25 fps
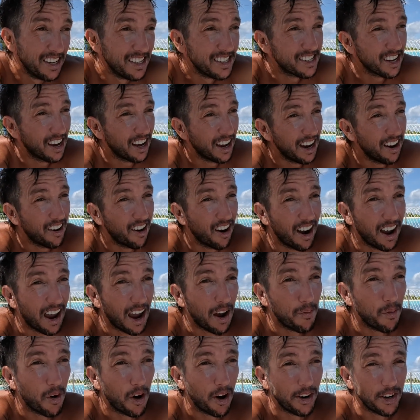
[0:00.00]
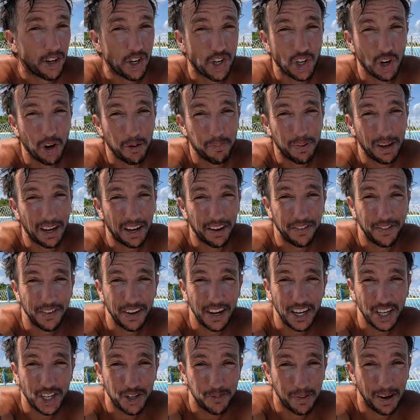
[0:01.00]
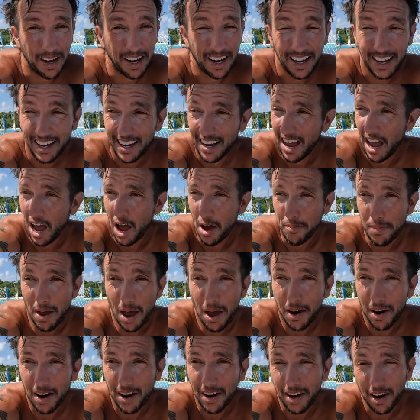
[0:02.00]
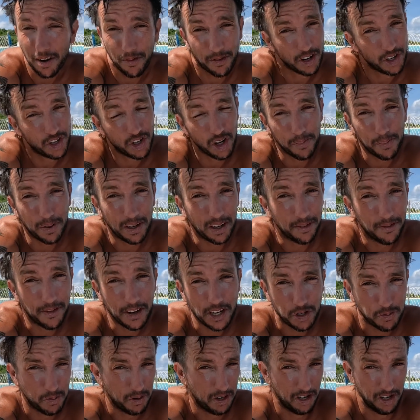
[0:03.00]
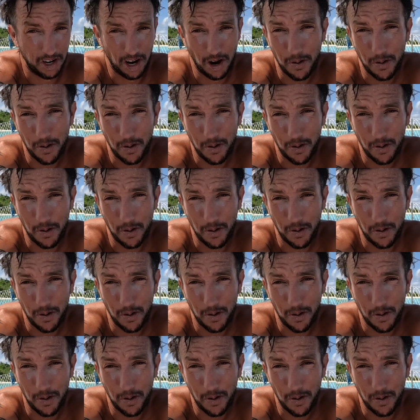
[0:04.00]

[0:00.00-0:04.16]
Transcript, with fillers: So here I am wanting to shoot bigger fish, but man, if we shoot bigger fish, we got